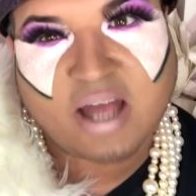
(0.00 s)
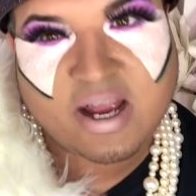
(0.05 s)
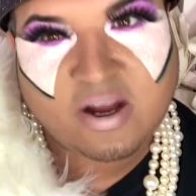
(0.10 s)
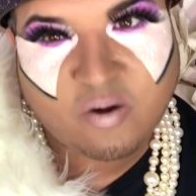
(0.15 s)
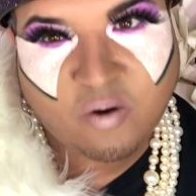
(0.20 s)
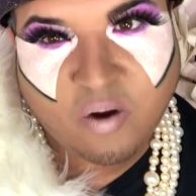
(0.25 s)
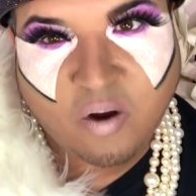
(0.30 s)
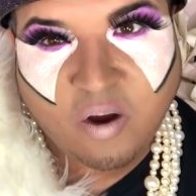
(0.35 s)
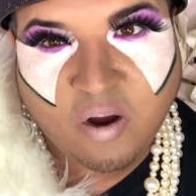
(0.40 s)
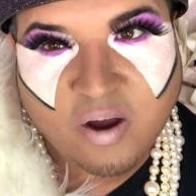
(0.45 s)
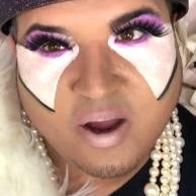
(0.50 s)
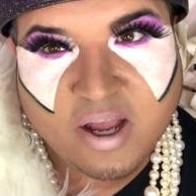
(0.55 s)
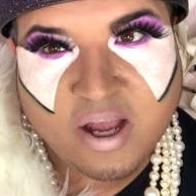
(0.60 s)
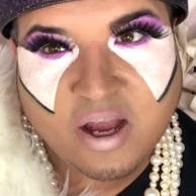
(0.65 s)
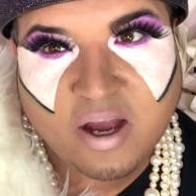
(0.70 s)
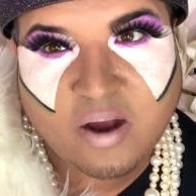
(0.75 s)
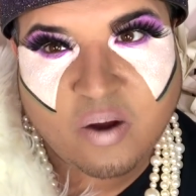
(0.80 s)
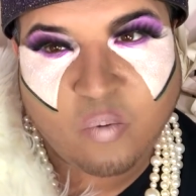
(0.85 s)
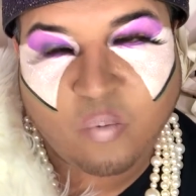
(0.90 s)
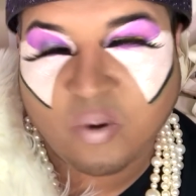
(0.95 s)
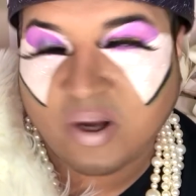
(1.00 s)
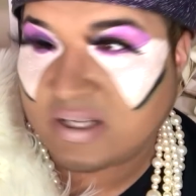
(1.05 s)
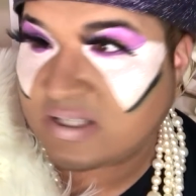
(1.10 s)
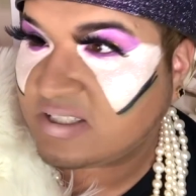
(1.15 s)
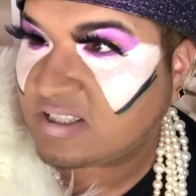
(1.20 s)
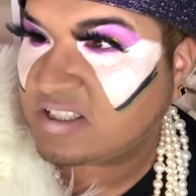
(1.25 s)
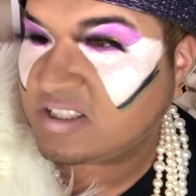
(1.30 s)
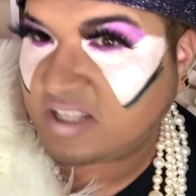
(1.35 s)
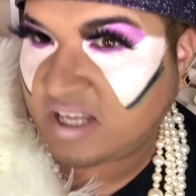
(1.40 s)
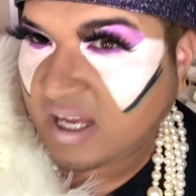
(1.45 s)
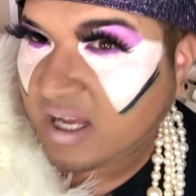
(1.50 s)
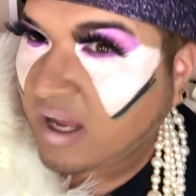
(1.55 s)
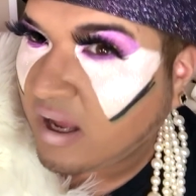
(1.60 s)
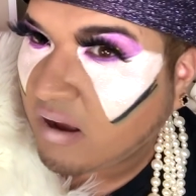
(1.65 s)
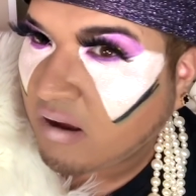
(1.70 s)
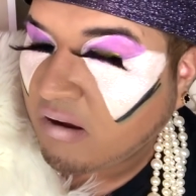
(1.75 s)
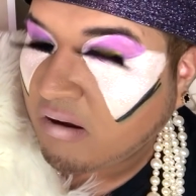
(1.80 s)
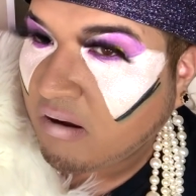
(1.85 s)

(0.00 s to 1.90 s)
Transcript: like, girl, what's the tea?